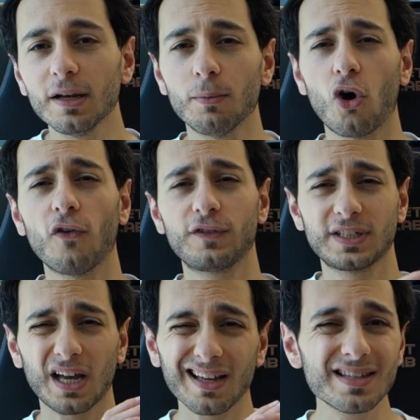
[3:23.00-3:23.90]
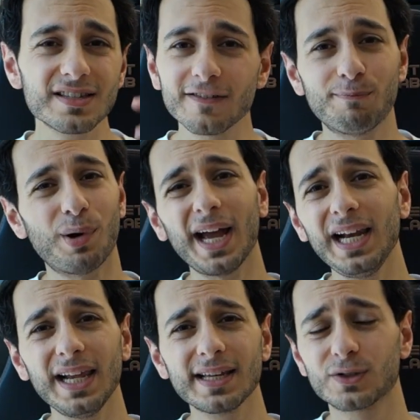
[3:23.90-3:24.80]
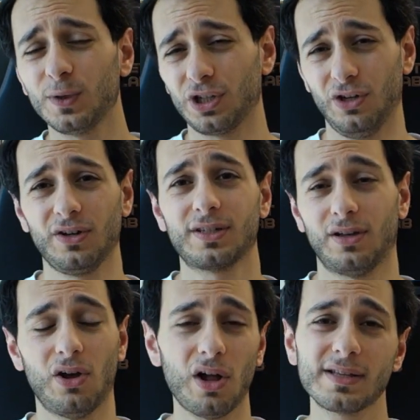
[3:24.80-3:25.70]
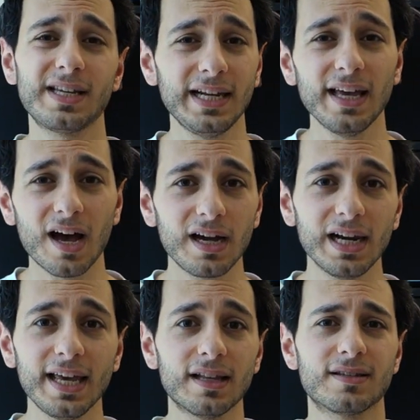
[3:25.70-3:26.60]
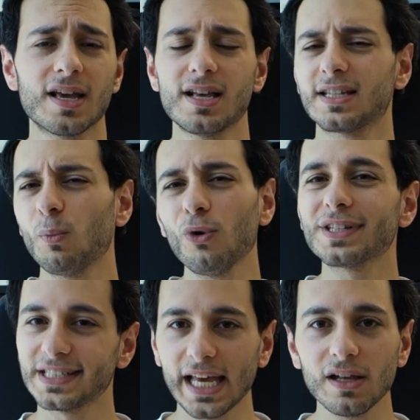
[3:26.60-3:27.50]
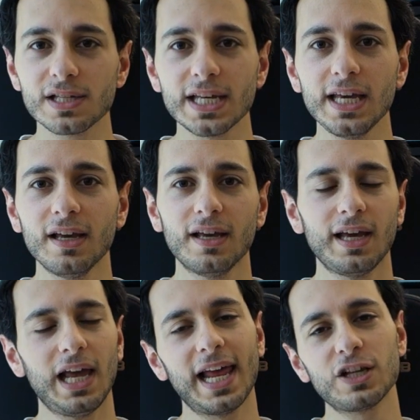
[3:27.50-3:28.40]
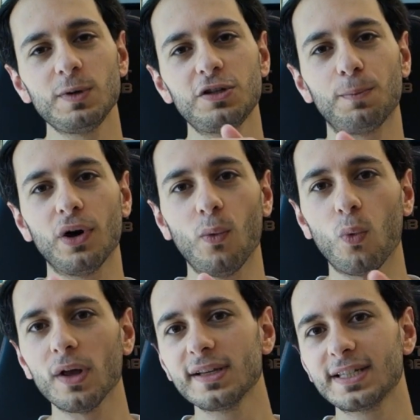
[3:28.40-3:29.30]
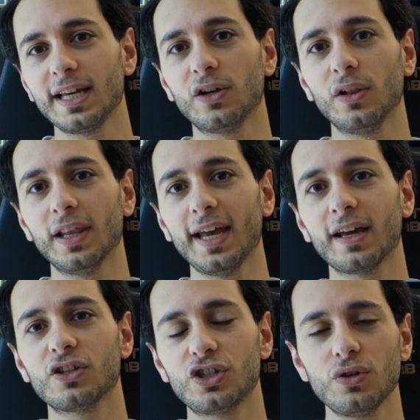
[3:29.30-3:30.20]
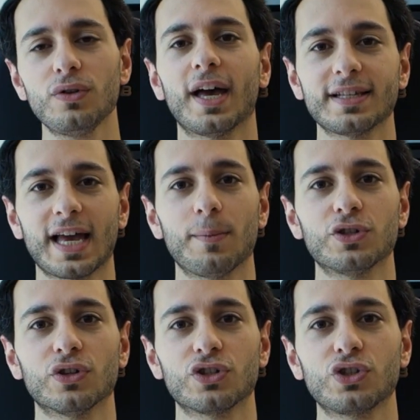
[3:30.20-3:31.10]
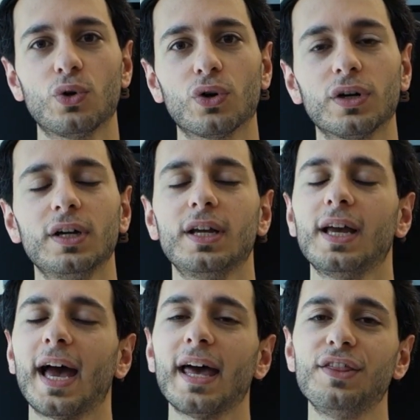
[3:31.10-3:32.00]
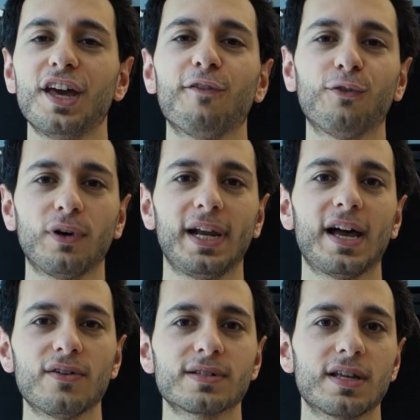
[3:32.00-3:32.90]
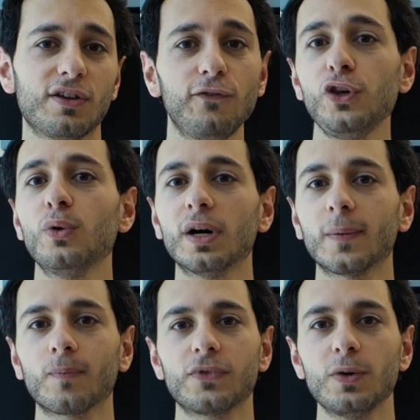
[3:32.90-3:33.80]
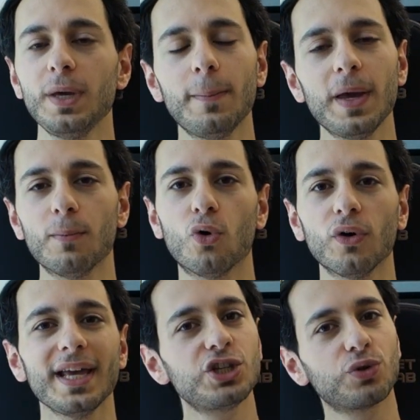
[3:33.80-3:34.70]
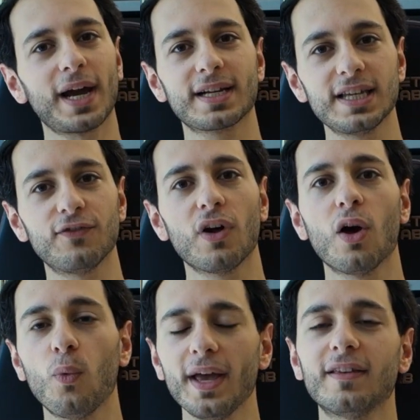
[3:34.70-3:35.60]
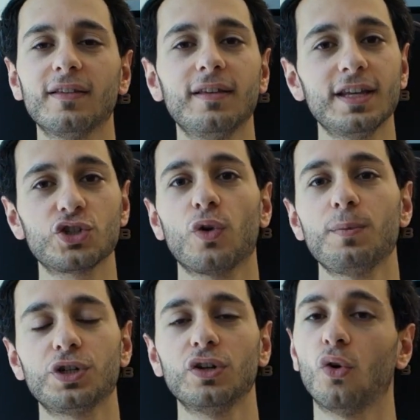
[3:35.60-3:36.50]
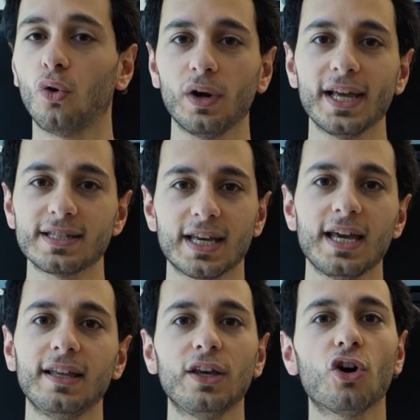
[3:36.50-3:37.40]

them of tons of buy links, which looks utterly ugly and somewhat salesy, it allows me to put one single link to that Amazon store, and therefore allows the viewer to be a bit more interactive with the description, or let's say the